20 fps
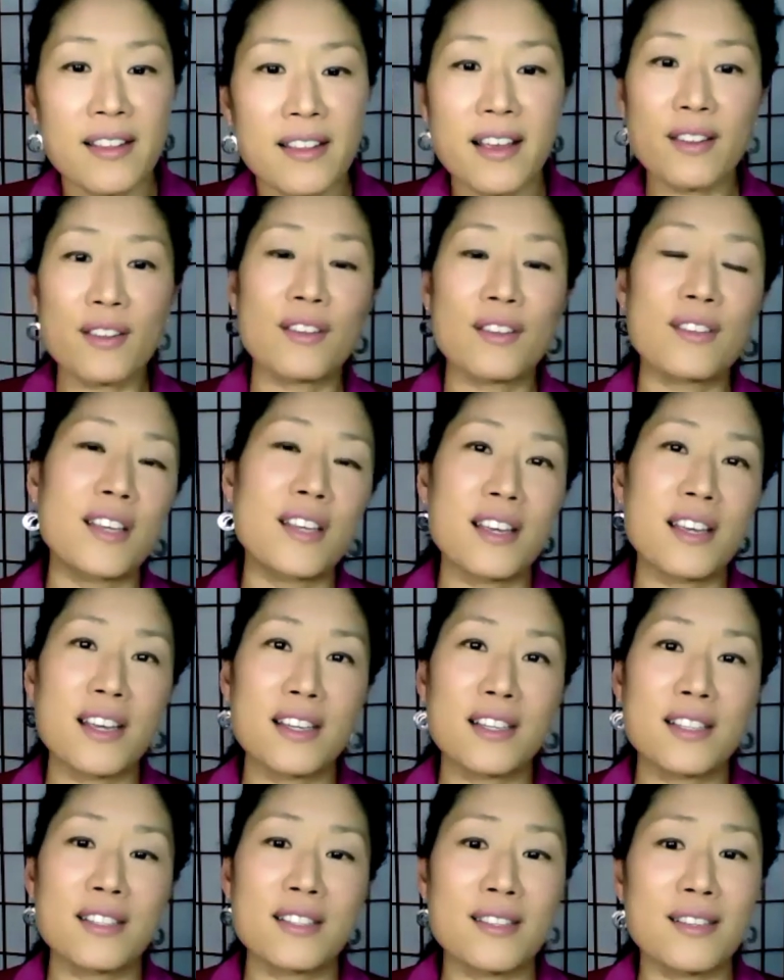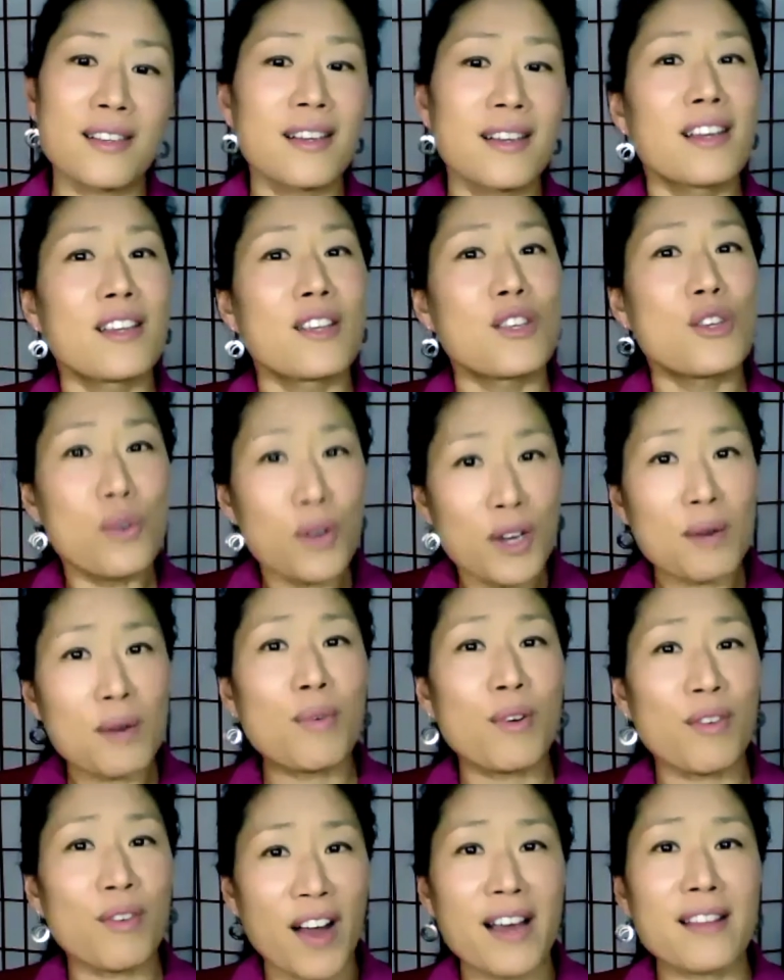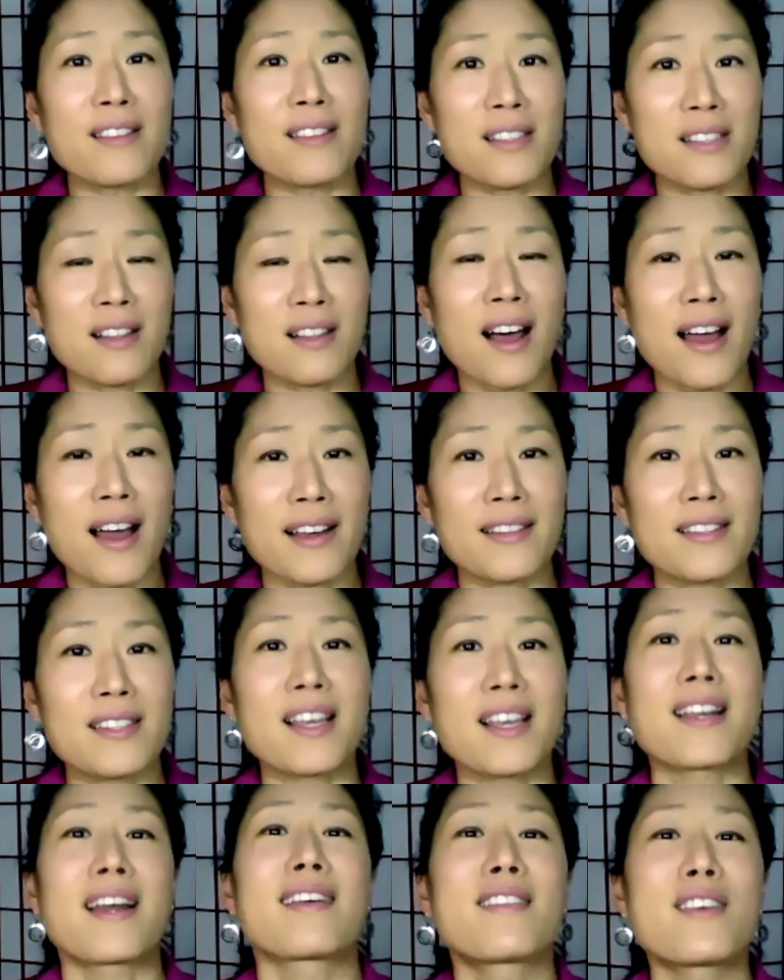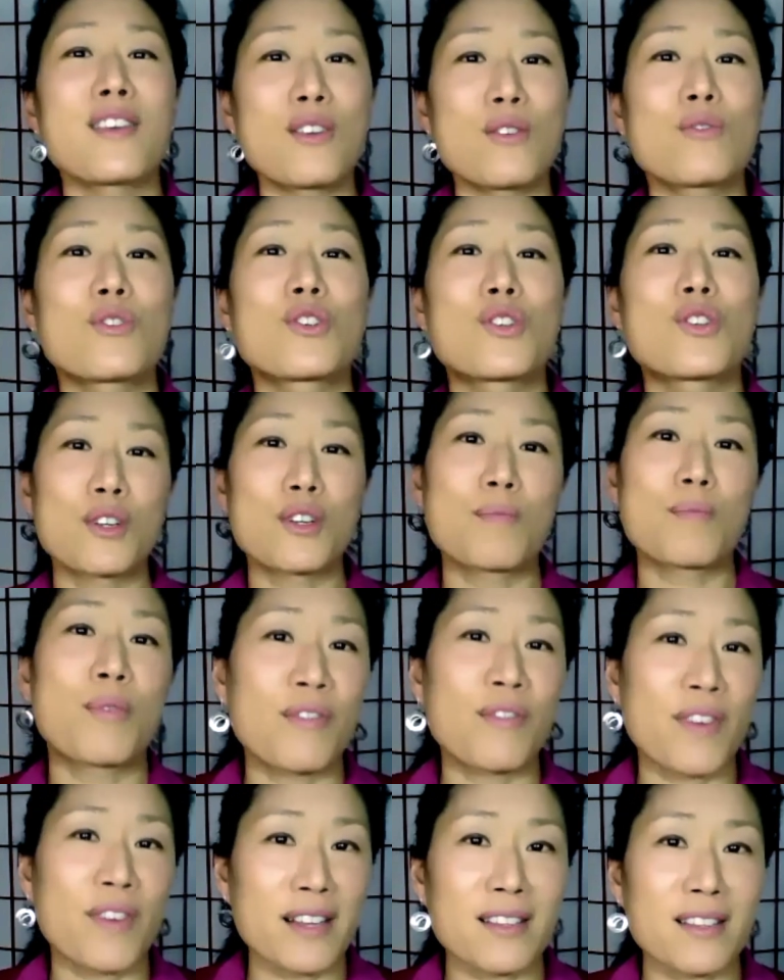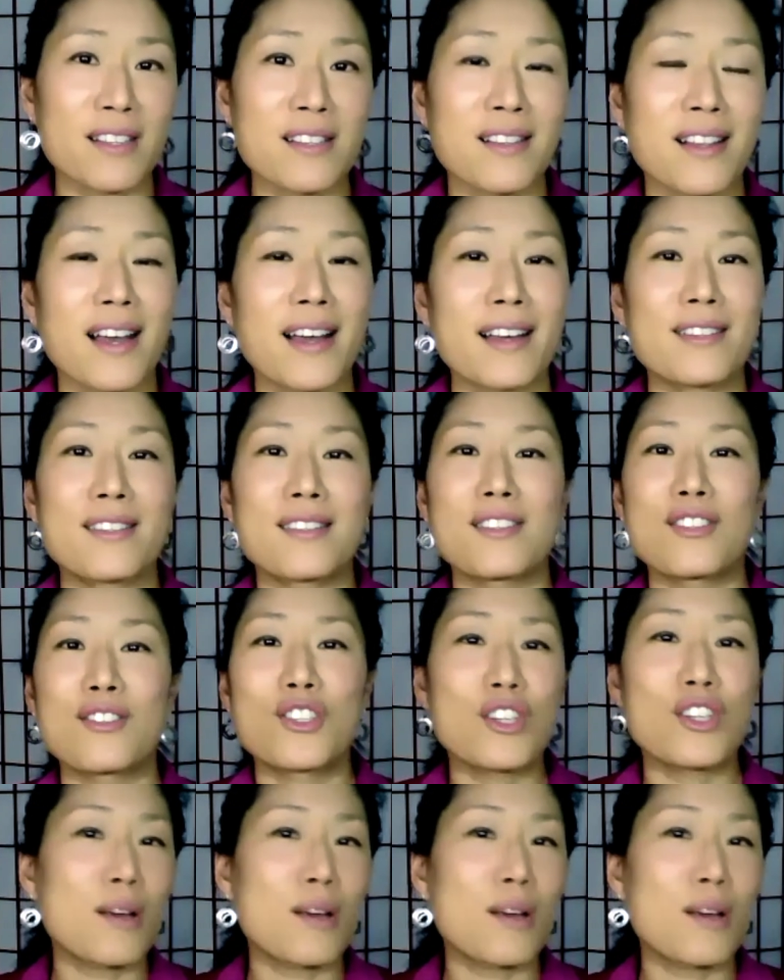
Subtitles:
The other thing is, you can provide the slides, and I think you should provide the slides.